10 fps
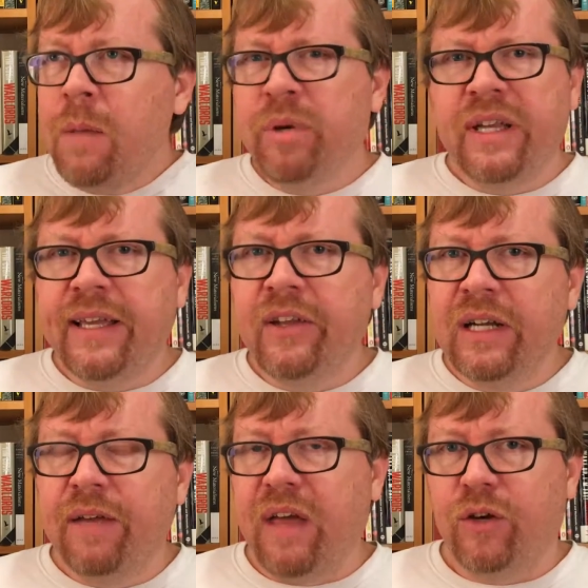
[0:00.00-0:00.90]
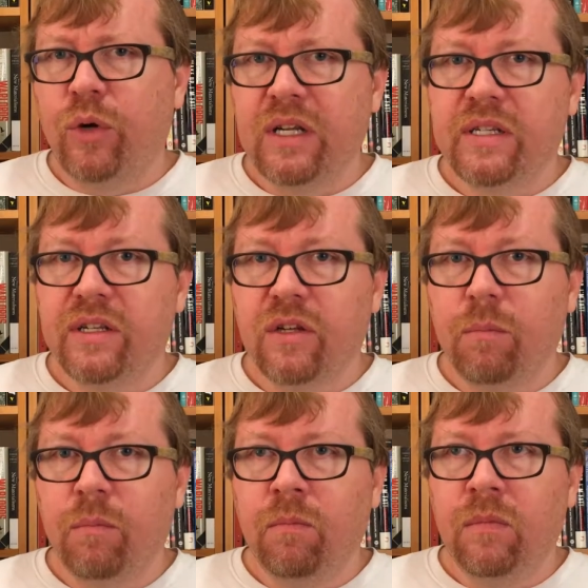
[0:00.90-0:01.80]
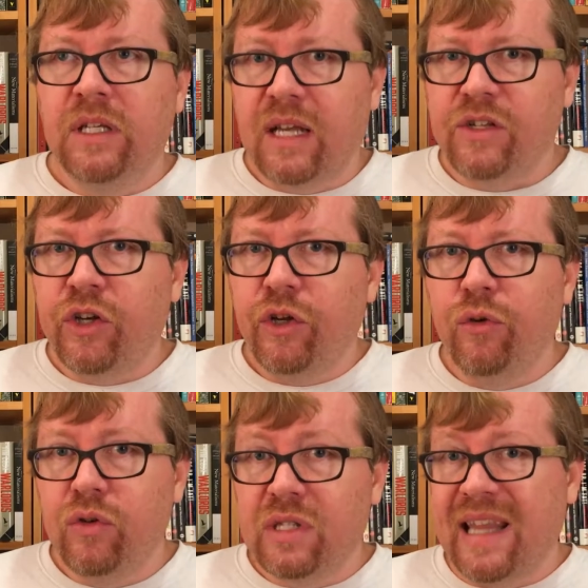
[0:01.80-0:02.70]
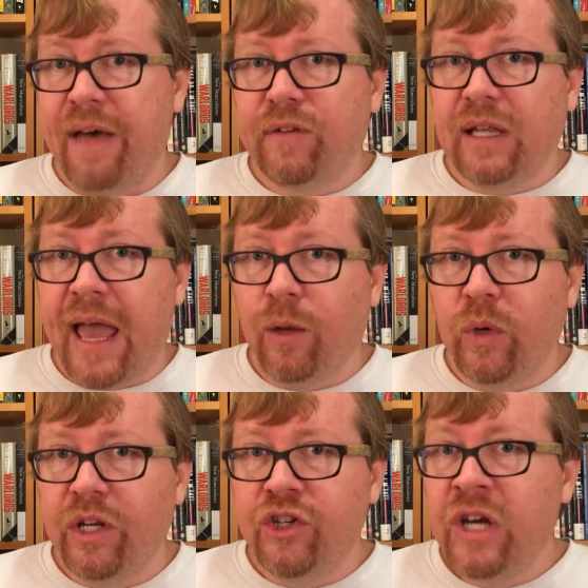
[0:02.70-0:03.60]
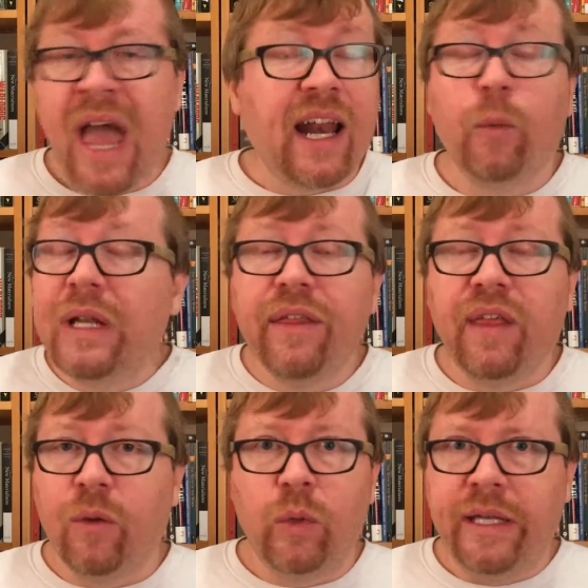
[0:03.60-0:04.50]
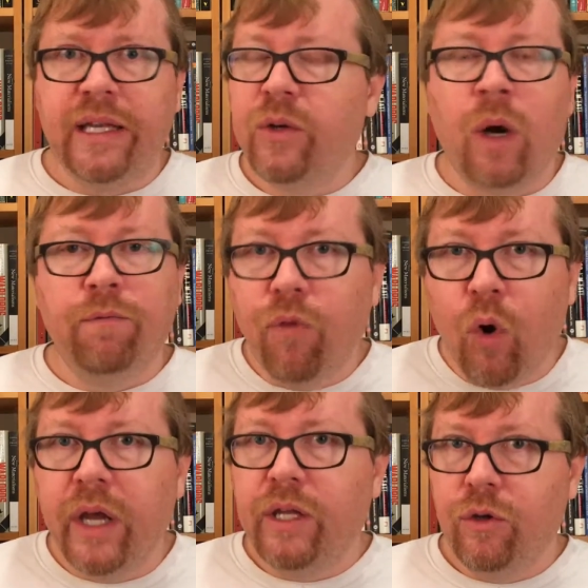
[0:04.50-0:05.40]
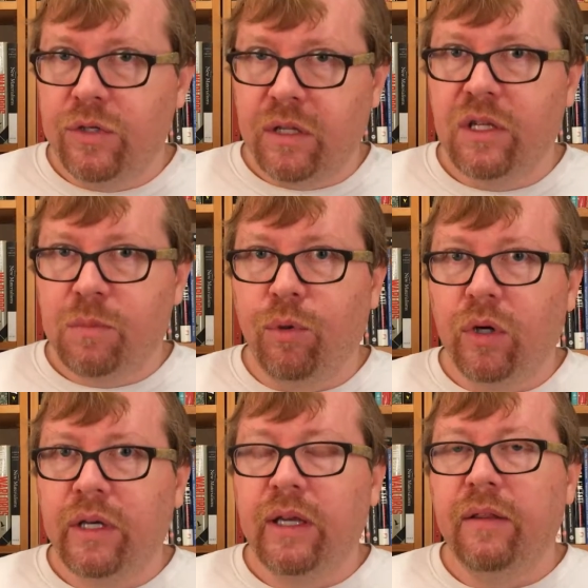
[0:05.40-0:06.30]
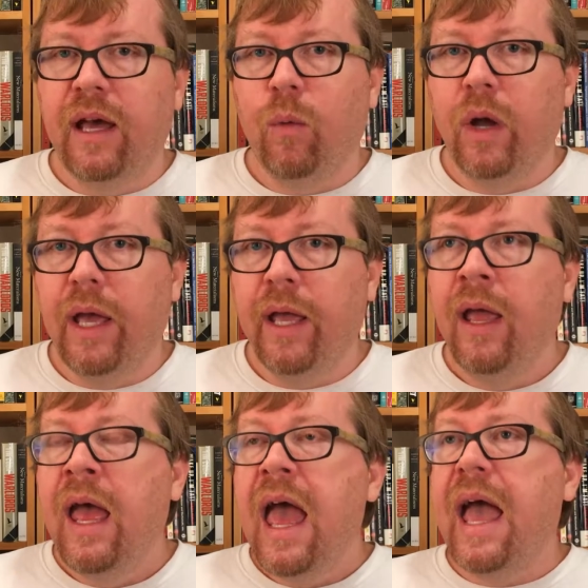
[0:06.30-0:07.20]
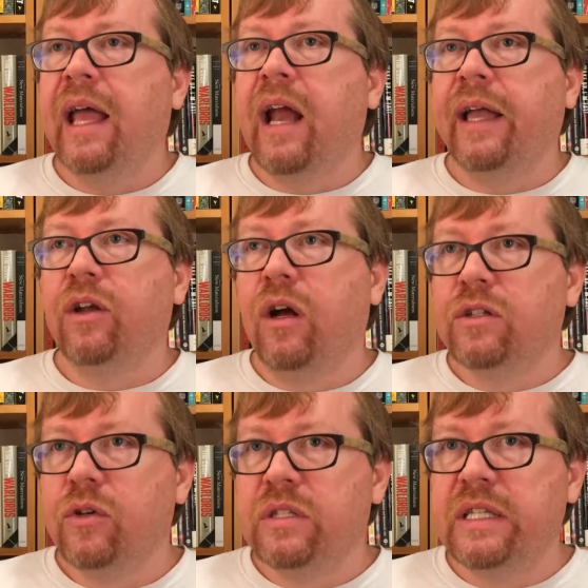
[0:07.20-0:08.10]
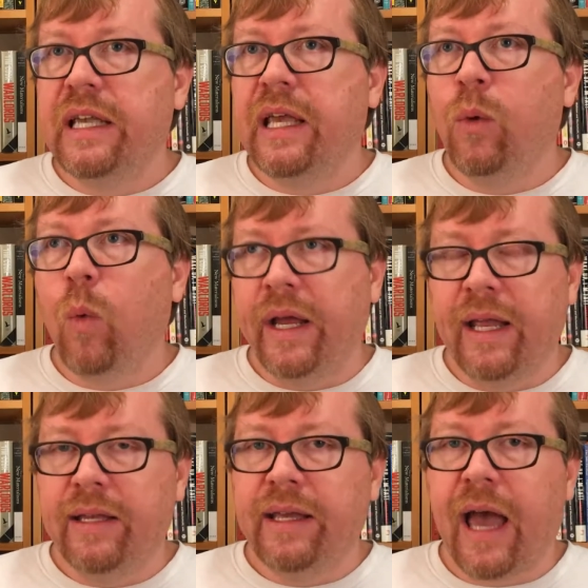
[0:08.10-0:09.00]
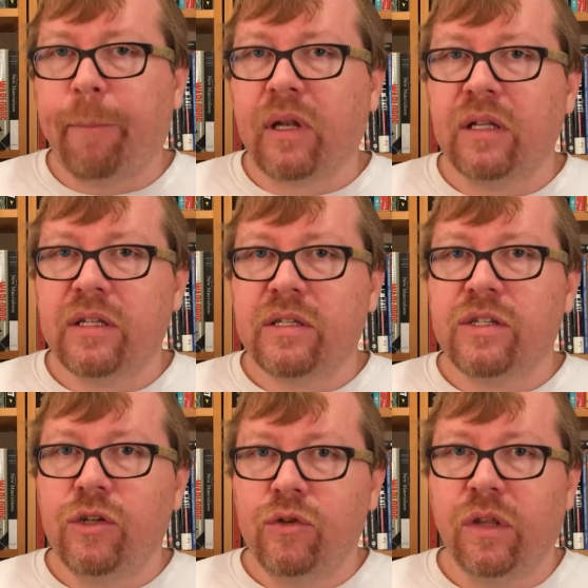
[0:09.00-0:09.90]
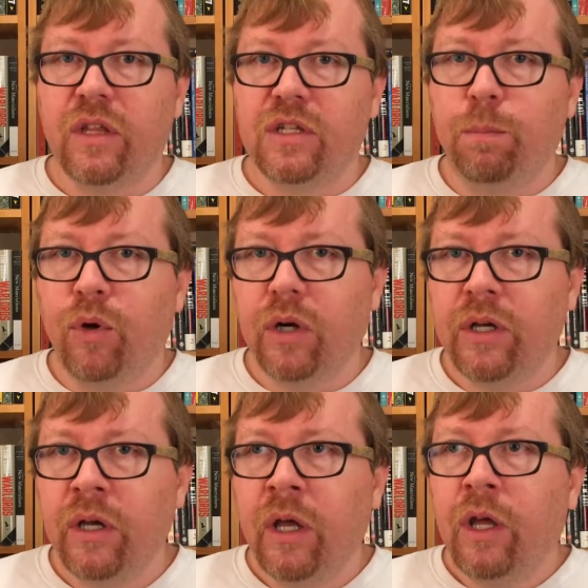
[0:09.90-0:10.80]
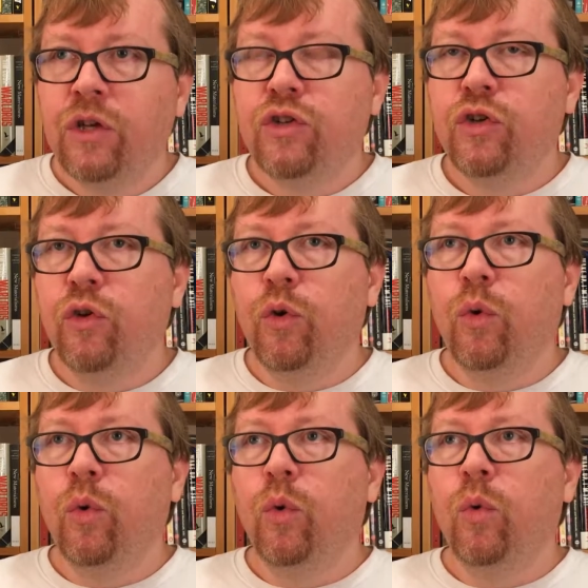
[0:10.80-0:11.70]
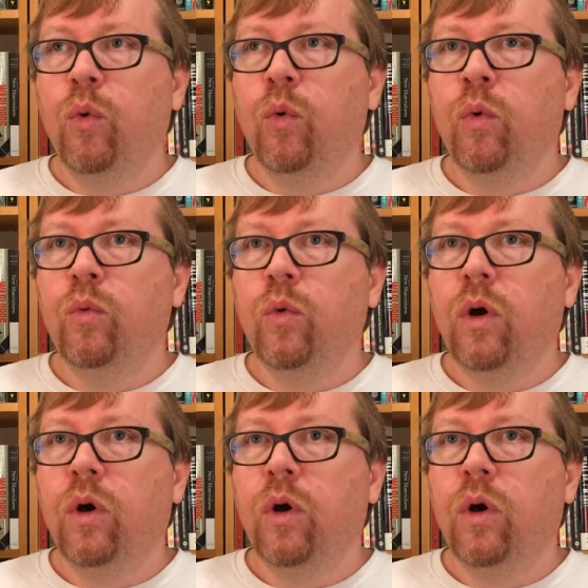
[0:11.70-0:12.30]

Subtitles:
particularly if that criticism doesn't use left language. And I really think we need to avoid using this book in that way. And I could also see white anti-capitalists using this book to